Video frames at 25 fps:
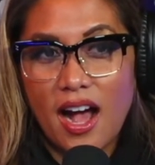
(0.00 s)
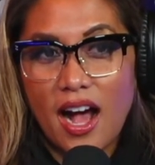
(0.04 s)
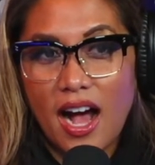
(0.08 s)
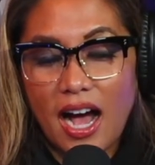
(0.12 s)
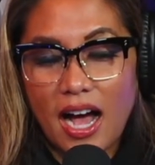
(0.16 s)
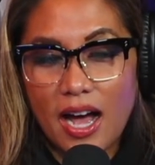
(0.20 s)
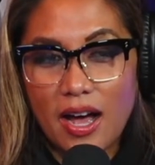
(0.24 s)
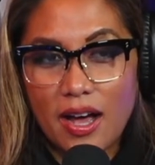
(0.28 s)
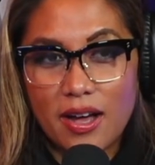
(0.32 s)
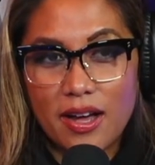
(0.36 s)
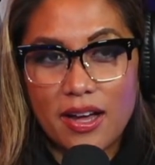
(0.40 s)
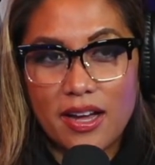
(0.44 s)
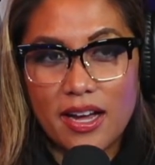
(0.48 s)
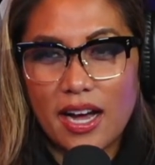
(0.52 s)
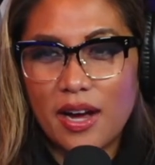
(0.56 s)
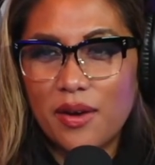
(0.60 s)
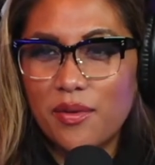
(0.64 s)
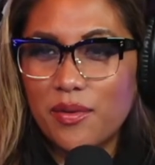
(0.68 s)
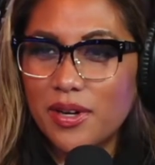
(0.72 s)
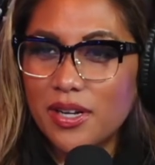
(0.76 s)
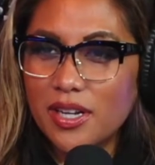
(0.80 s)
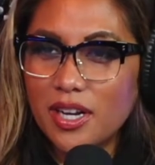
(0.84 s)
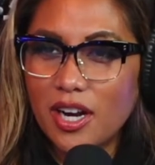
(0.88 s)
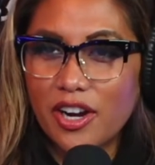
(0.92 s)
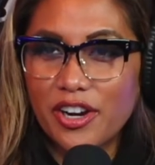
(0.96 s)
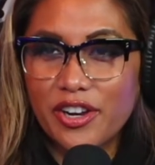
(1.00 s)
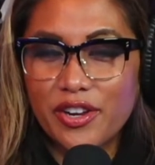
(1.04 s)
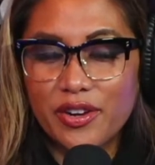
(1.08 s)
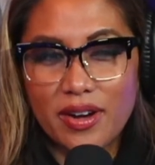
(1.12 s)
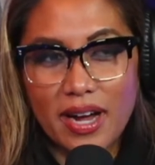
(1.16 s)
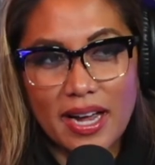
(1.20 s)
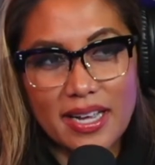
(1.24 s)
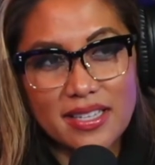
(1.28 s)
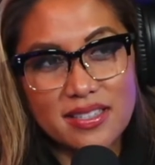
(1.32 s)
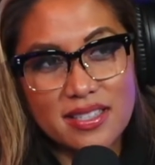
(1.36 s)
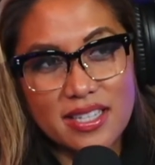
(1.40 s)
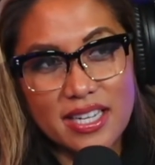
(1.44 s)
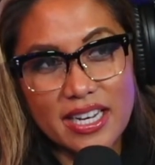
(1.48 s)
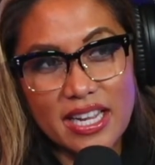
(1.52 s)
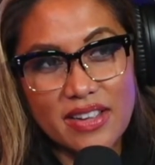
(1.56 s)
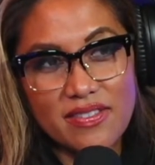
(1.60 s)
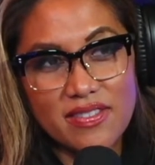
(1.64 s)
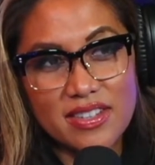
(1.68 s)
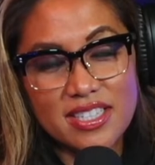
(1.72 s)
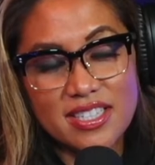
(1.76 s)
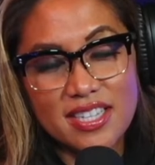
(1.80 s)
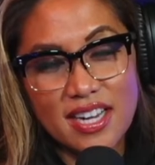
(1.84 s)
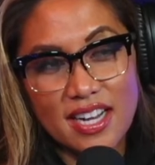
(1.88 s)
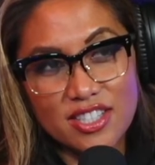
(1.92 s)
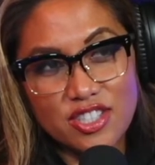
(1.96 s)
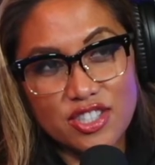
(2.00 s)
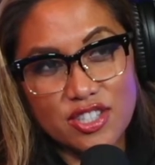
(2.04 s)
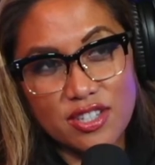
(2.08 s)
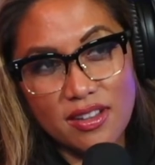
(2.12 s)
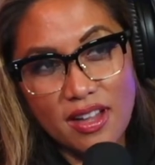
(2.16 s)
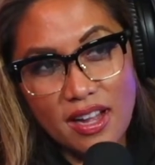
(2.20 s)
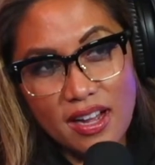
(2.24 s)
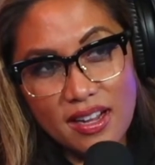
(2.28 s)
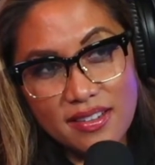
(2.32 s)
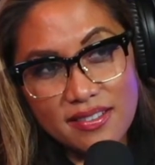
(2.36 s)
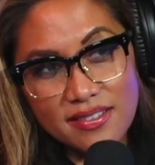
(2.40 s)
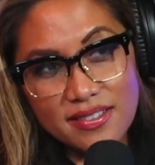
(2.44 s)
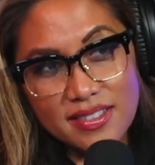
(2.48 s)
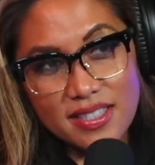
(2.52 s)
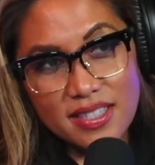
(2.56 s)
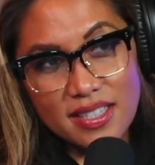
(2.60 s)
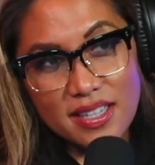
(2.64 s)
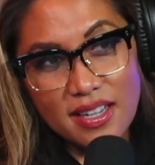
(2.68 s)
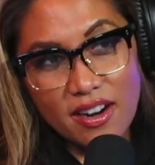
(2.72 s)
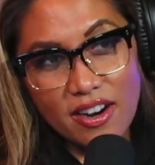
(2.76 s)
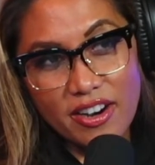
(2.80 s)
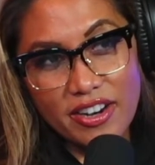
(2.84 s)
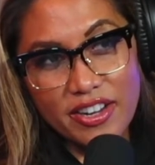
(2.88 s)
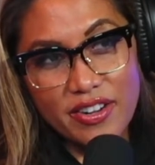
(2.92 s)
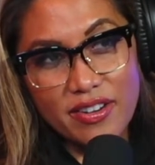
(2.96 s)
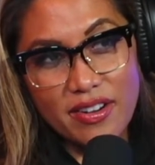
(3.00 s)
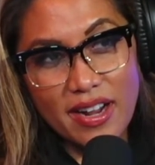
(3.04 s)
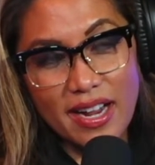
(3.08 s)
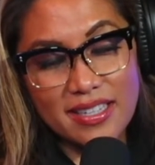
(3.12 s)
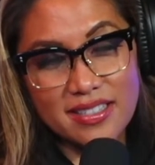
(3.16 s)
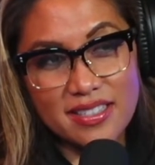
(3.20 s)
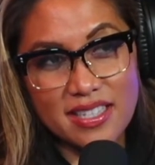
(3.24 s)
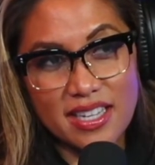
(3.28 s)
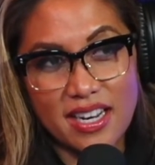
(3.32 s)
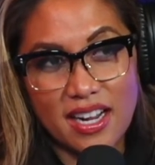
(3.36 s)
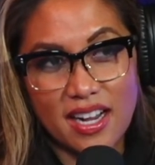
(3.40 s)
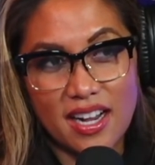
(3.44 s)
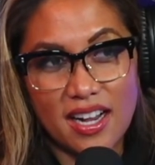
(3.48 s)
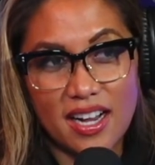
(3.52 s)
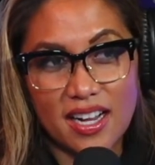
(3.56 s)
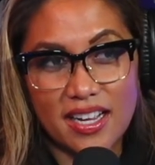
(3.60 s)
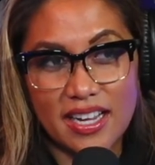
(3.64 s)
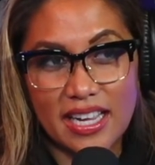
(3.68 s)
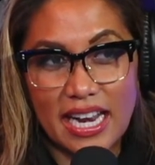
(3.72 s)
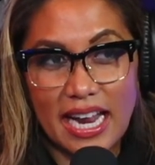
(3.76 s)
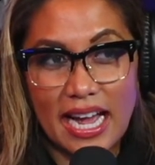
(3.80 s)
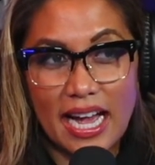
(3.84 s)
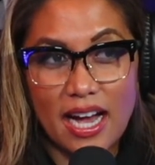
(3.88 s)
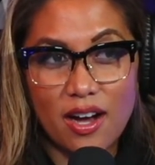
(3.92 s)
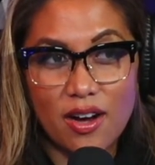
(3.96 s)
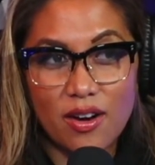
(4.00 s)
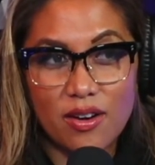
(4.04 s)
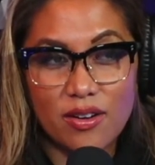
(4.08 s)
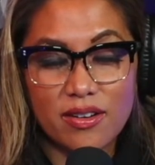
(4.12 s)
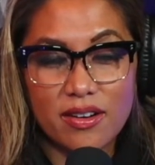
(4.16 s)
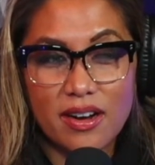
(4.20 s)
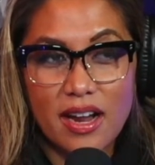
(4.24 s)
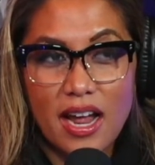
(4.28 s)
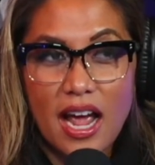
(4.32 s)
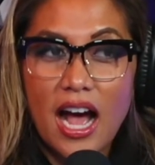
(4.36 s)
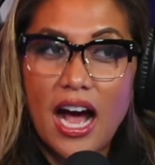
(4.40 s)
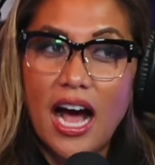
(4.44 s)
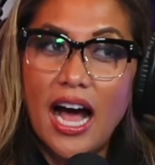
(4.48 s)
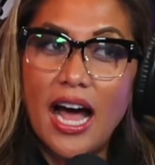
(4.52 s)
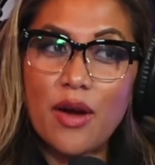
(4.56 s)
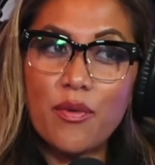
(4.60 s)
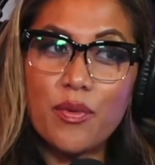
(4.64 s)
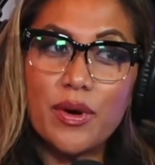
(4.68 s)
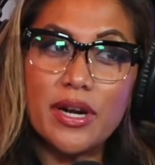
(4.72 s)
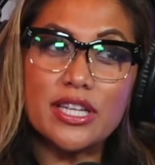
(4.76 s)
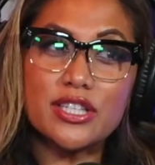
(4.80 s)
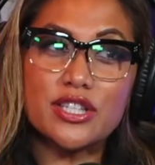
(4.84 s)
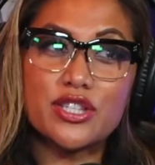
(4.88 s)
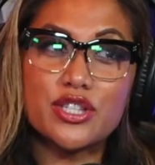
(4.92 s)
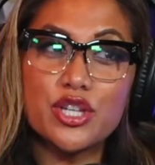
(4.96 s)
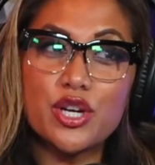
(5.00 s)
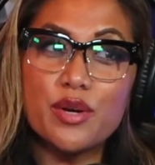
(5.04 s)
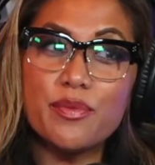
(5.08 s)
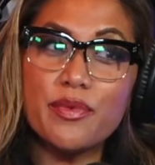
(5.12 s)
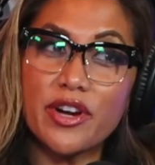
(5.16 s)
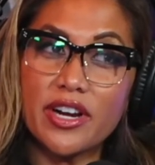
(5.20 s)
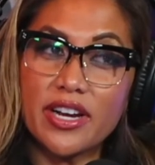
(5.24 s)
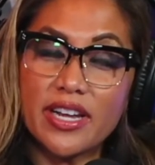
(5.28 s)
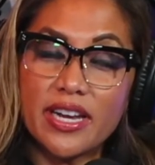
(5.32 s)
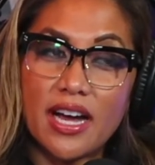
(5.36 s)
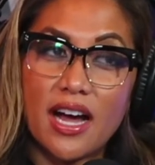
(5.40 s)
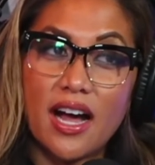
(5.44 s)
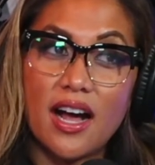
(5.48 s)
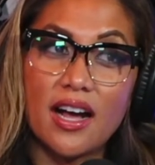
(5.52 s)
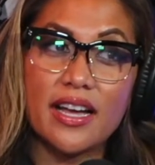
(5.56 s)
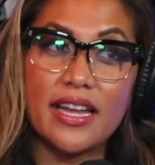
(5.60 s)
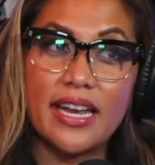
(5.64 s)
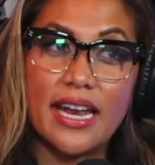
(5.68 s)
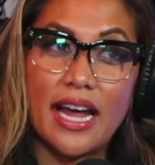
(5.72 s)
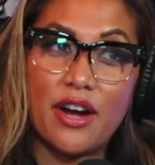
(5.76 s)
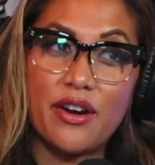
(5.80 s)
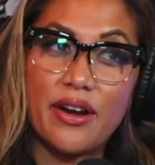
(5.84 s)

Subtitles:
Are you guys going to even touch gloves? Are you guys going to hug it out? I would assume you're going to hug it out